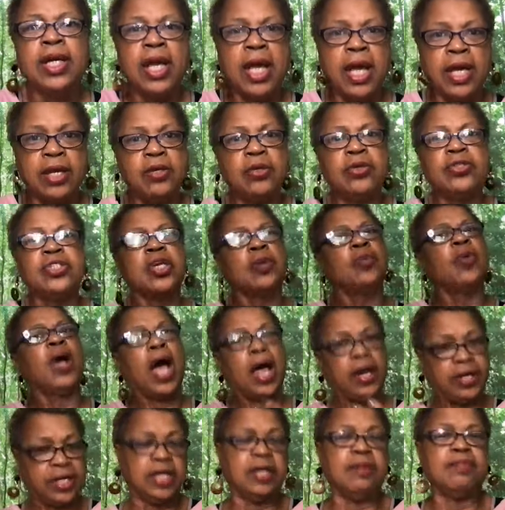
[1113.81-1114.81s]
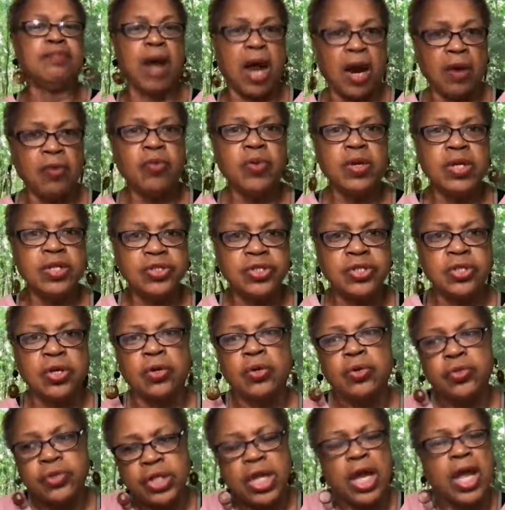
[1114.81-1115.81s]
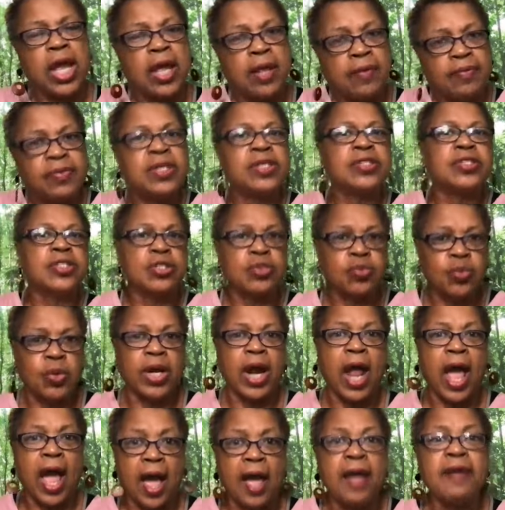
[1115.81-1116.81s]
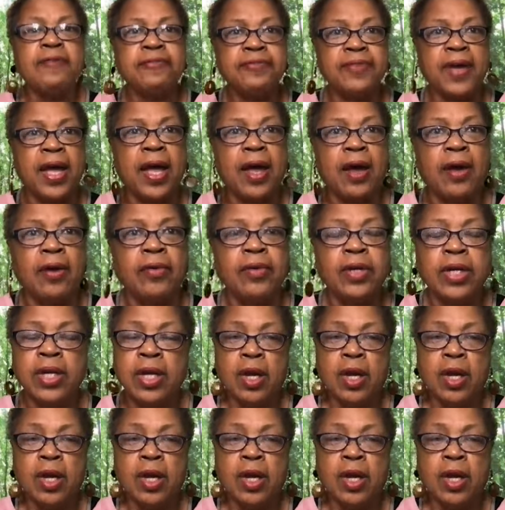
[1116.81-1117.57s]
And you can say, well, I did my research and this is what I found.